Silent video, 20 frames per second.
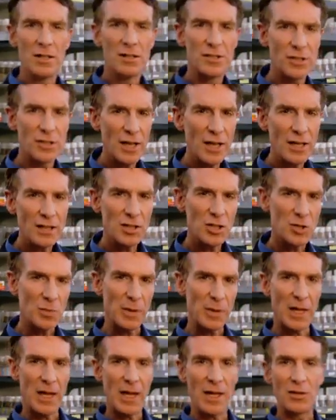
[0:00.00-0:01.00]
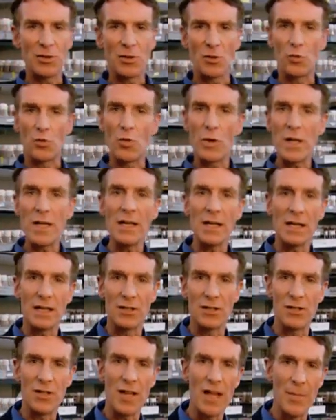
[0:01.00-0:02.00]
scientists began to
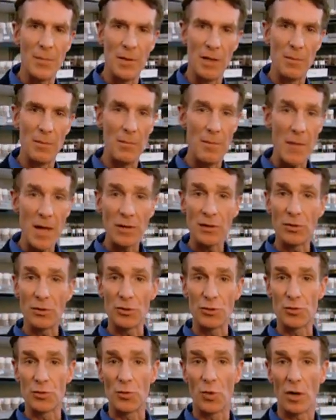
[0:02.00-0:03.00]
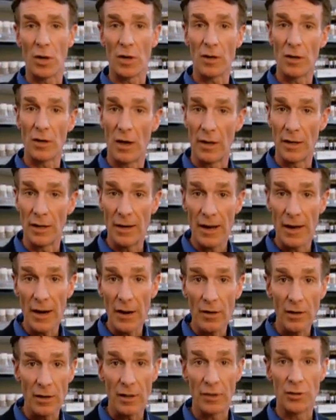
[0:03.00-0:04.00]
re-examine Mendel's work on
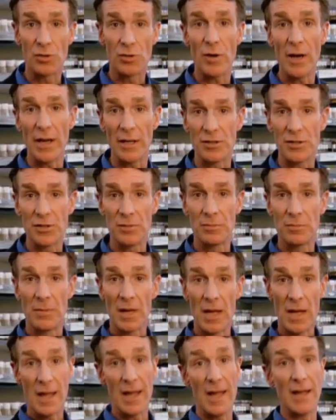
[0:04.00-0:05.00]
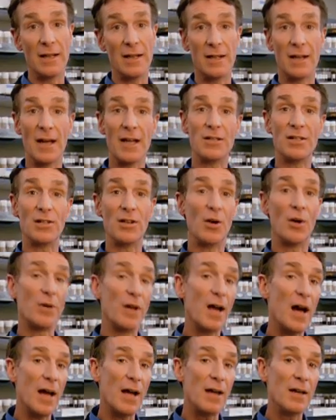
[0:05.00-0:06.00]
inherited traits. And in
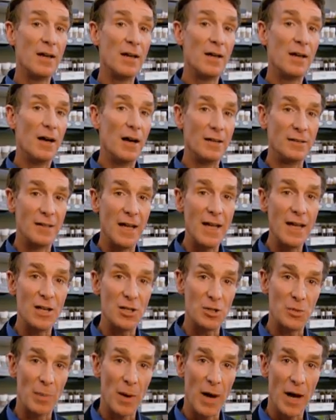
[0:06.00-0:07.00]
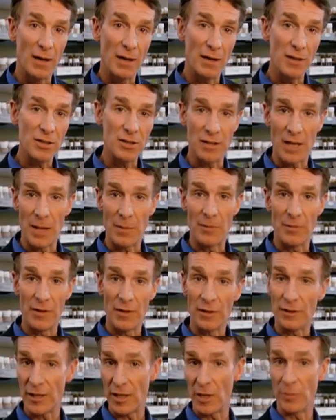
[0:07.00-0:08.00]
1909, a Danish botanist named
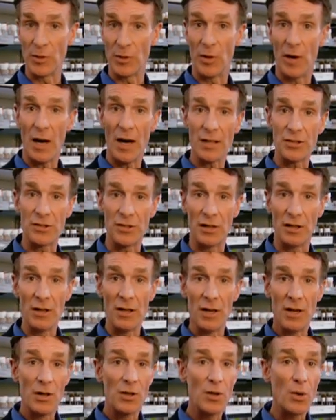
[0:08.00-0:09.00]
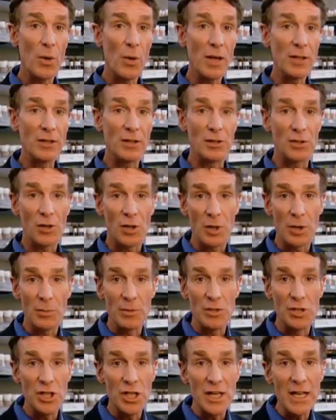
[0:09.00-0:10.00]
Wilhelm Johannsen coined the
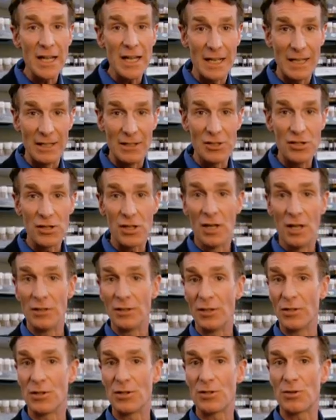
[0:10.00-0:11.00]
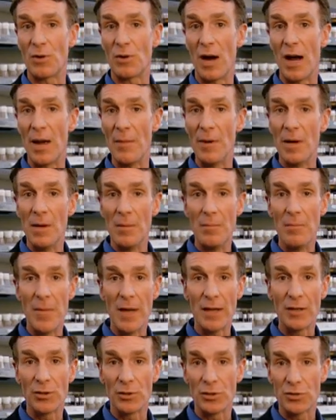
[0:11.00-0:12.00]
term genes to describe
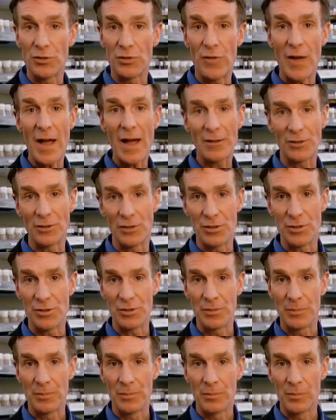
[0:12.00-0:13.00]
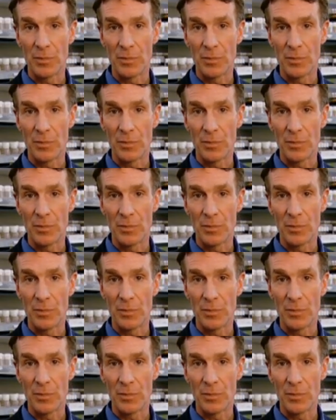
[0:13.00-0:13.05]
Mendel's factors.